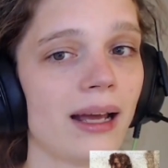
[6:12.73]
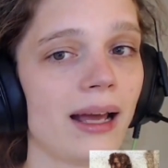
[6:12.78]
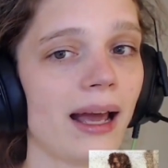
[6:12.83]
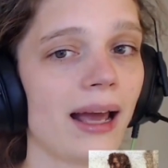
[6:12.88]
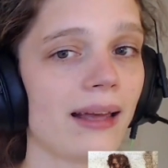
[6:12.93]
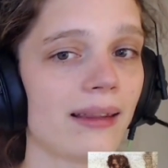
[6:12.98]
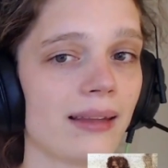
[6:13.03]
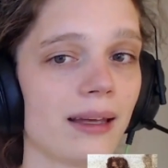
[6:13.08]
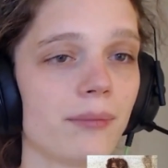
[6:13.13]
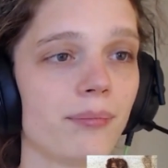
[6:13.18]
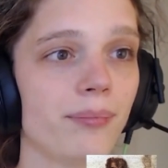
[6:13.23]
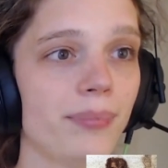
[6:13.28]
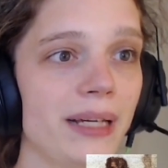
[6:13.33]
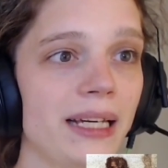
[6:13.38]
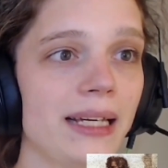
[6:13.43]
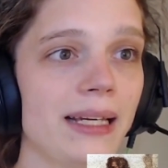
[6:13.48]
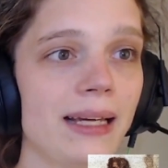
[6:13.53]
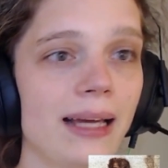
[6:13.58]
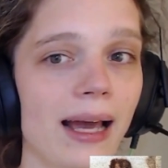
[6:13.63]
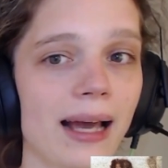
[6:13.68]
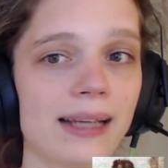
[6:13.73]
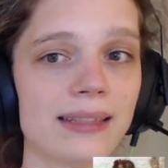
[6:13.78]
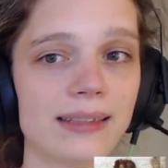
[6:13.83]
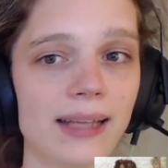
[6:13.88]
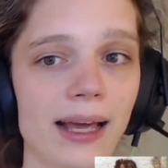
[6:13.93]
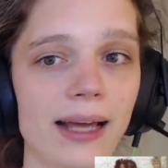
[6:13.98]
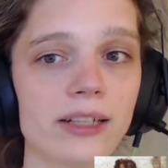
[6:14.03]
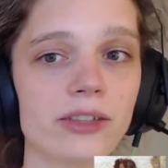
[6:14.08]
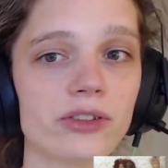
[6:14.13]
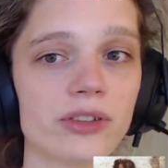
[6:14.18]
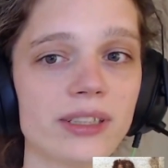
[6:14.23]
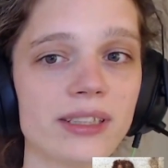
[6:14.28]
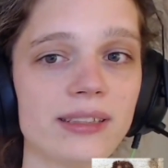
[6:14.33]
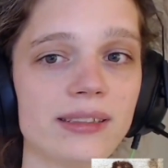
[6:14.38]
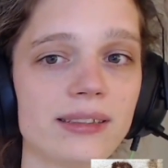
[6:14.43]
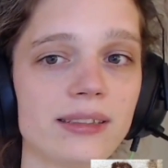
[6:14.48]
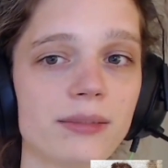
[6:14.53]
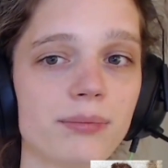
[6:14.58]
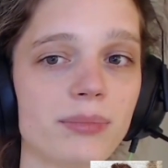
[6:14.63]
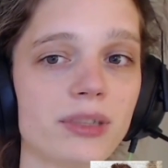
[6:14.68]
and that B has
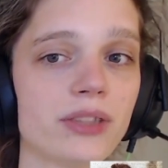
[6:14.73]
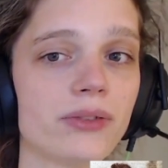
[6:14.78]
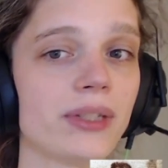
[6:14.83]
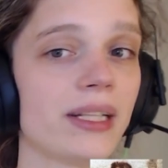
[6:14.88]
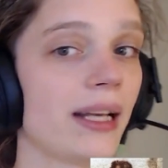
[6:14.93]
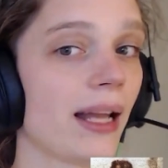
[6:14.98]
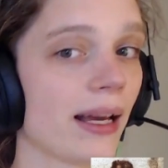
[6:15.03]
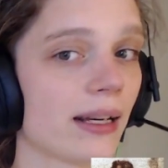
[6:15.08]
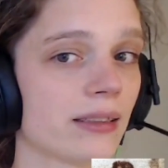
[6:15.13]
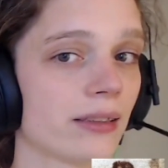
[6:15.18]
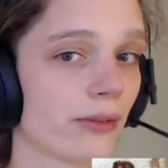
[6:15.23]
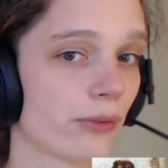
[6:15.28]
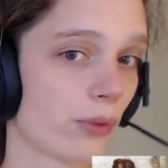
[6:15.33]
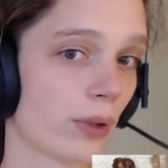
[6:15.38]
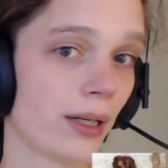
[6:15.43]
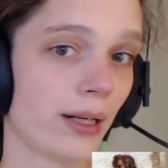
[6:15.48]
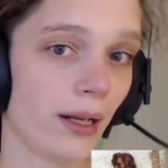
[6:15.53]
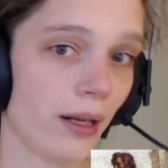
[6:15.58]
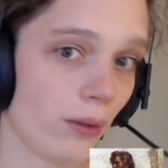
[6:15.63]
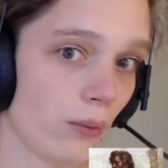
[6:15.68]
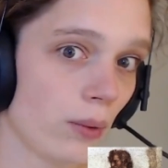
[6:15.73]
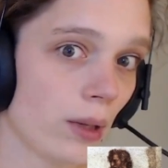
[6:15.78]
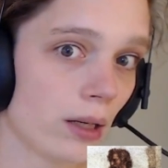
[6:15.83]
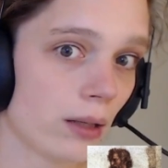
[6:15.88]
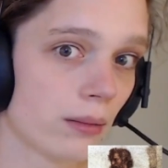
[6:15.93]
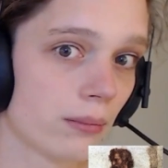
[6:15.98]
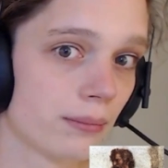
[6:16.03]
entries between -1 and 1.